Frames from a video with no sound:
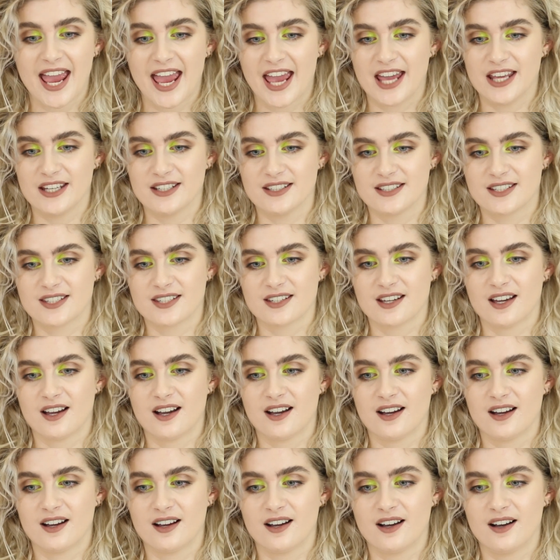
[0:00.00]
And
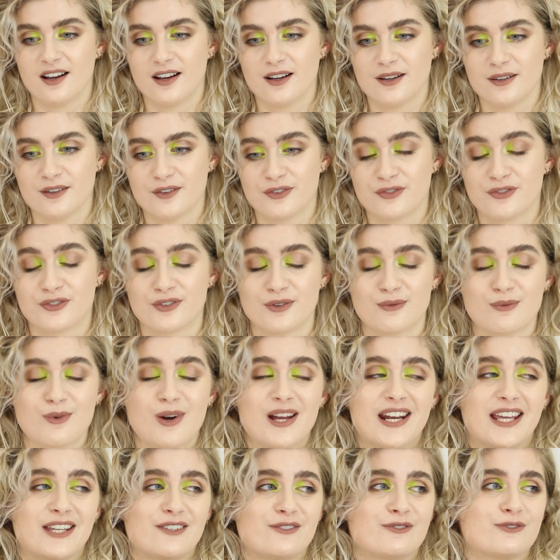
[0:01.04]
from
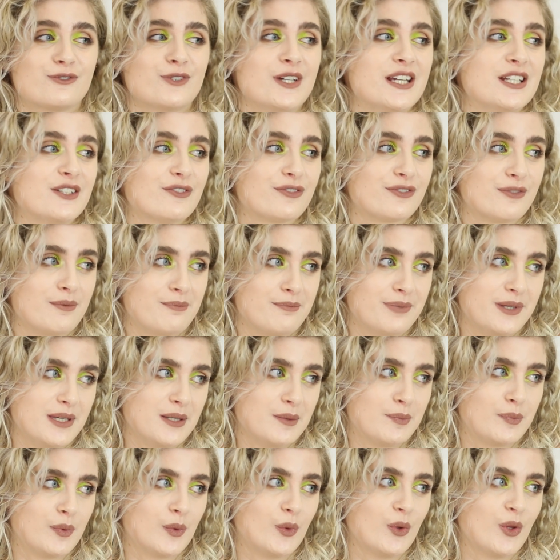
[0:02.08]
what I read from
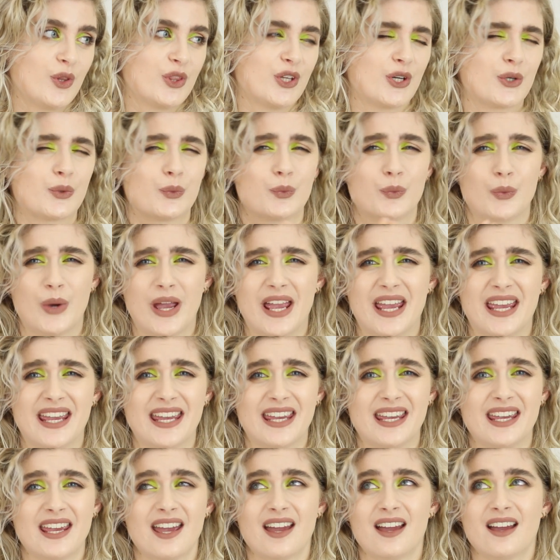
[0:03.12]
people, they're
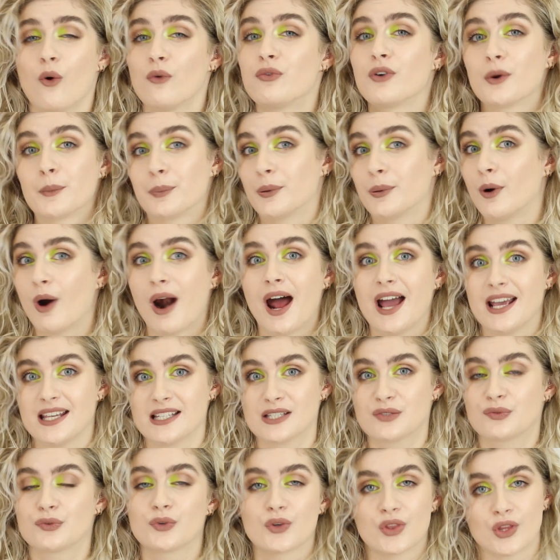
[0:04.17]
way
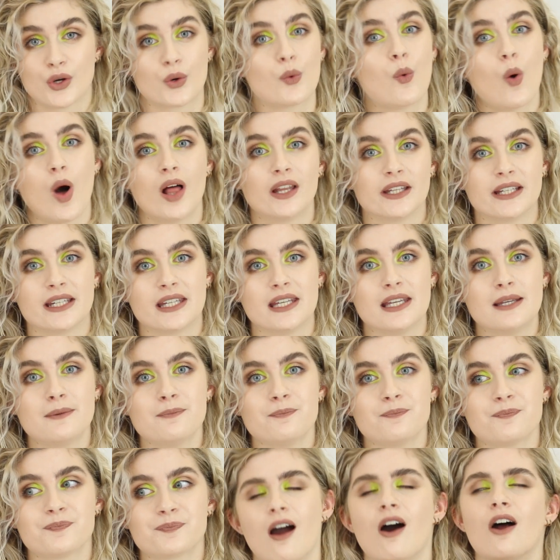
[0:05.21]
overpriced for the
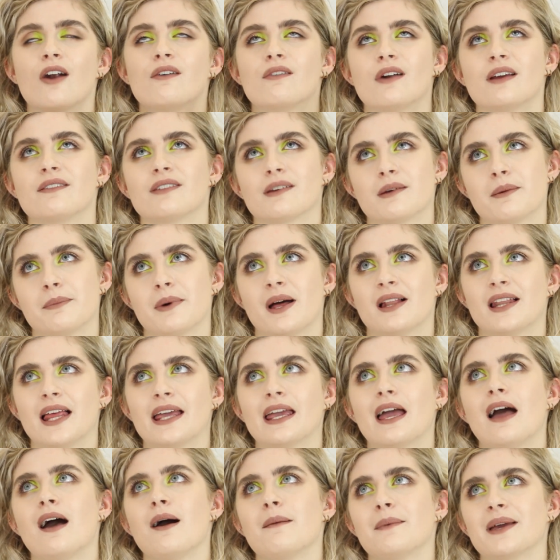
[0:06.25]
quality. They are raving about,
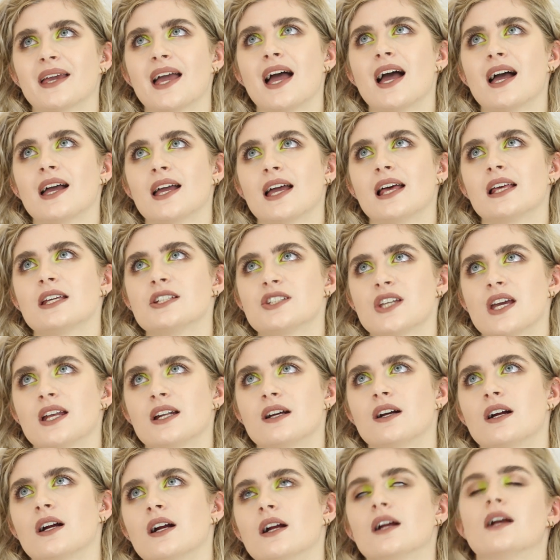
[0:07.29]
like, oh my god, Kylie
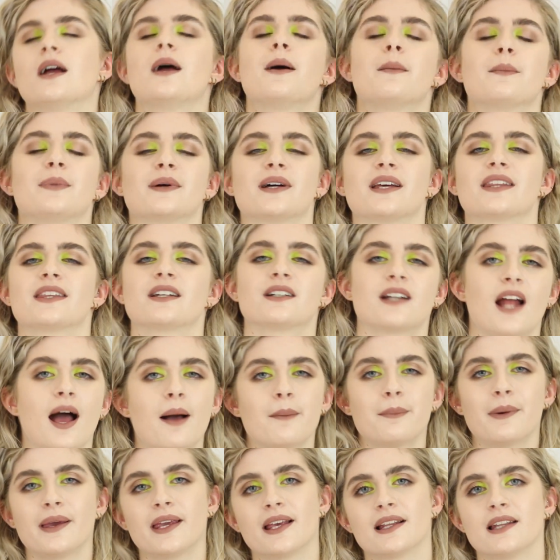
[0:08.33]
Jenner! But they're
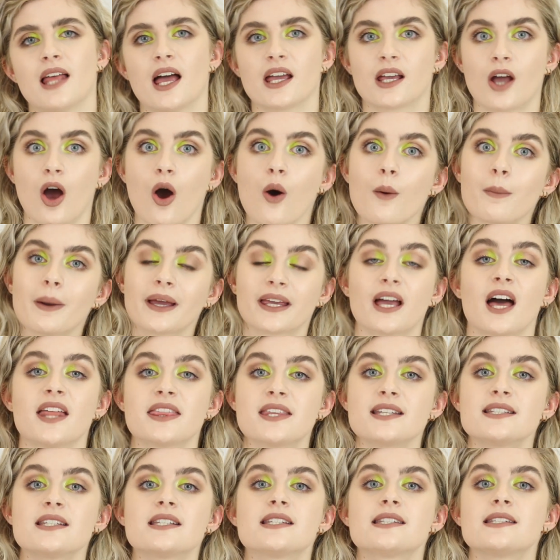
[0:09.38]
not buying, like, oh my god,
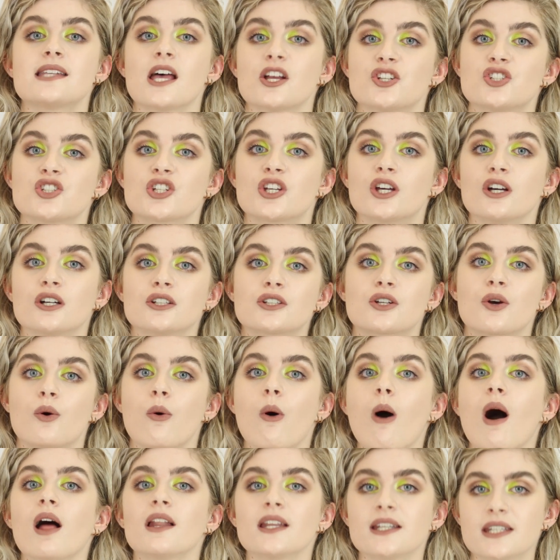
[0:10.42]
this is such good
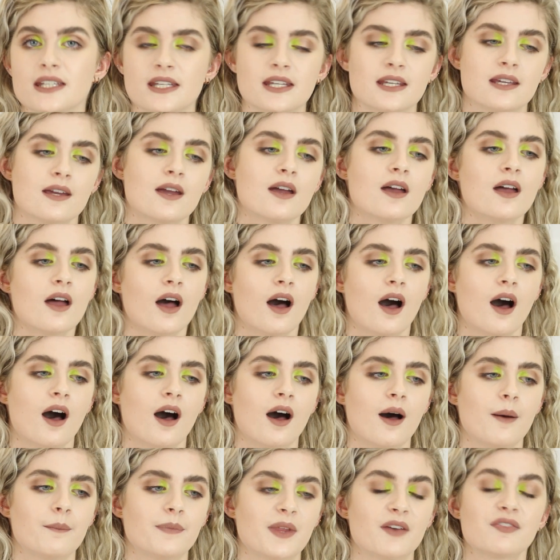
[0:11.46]
quality.
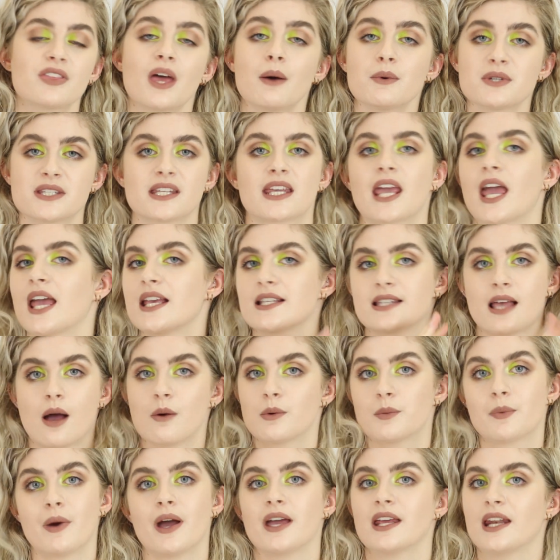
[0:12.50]
If that was the case, I
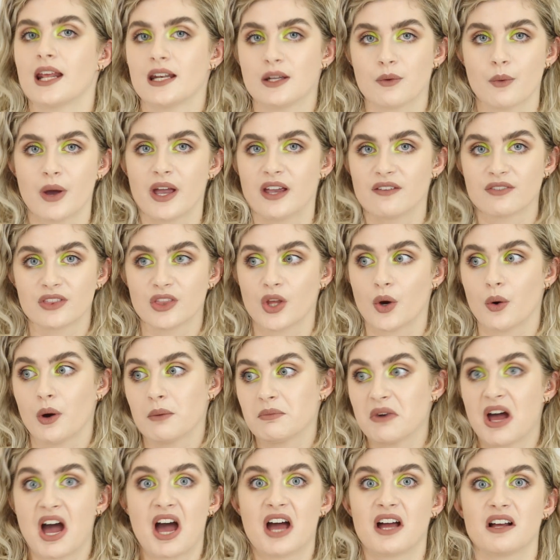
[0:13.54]
would buy it anyway, even though
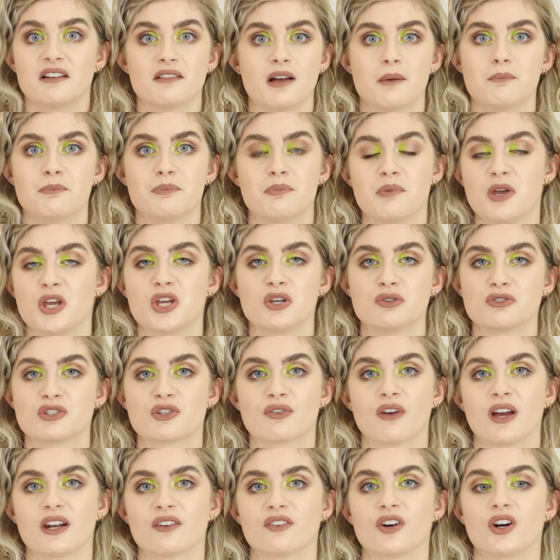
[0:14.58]
I'm not a huge
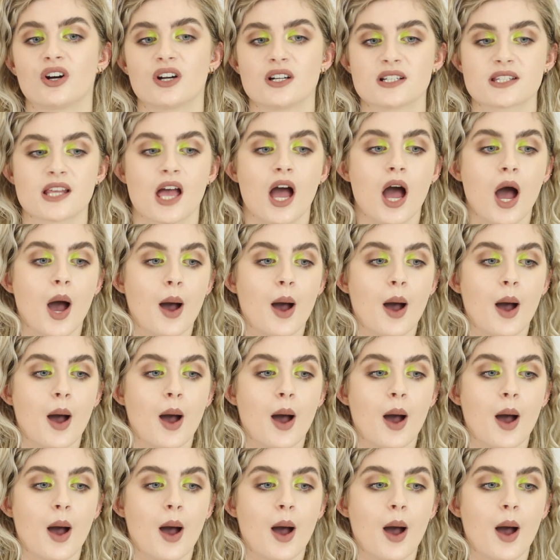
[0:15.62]
fan of hers.